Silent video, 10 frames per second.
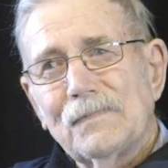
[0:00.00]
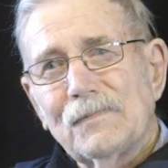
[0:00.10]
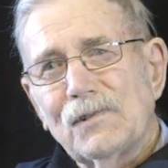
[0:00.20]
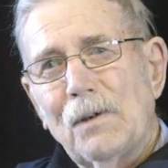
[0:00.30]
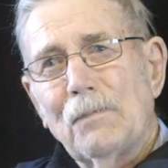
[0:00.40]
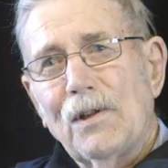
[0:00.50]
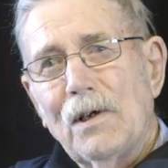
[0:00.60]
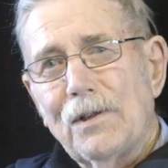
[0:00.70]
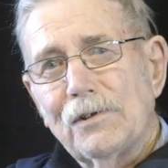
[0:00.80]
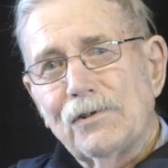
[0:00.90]
Some of the
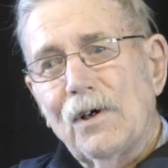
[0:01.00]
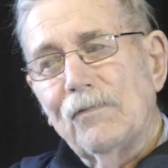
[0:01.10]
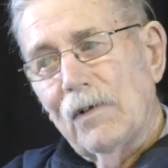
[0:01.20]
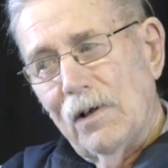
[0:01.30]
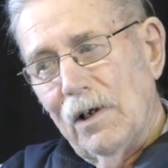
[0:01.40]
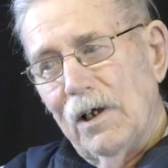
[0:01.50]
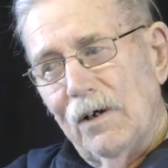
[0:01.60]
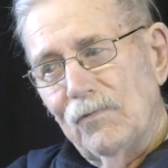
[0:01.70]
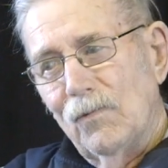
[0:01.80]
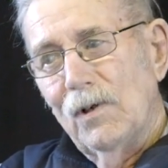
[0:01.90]
other stuff that I
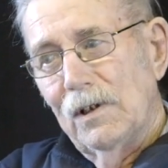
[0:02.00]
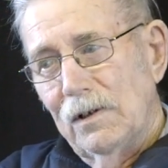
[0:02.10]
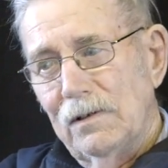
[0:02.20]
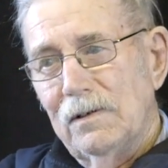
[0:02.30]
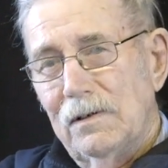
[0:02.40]
have will